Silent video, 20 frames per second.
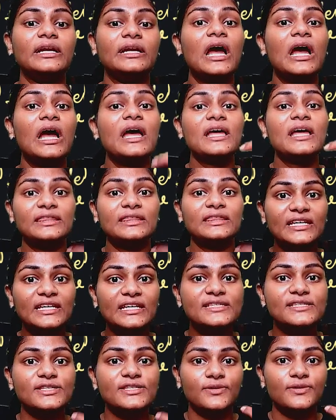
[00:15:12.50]
these
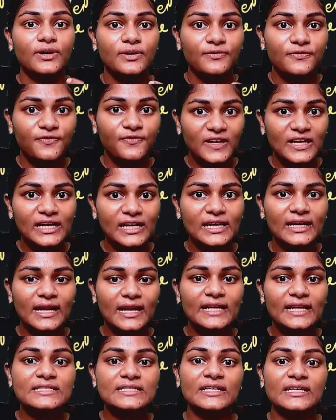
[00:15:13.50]
field lines are
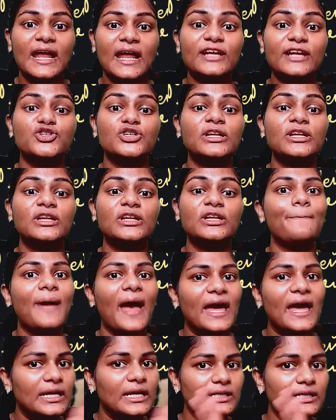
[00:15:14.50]
actually
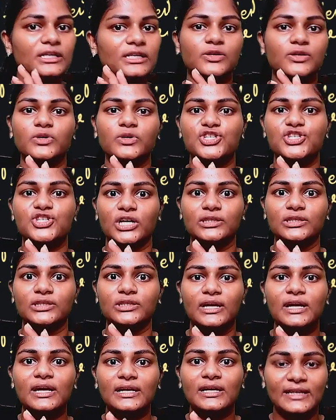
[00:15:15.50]
parallel to each other,
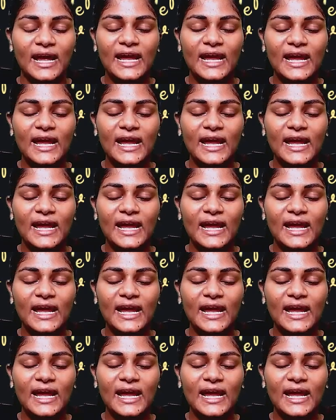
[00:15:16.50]
right?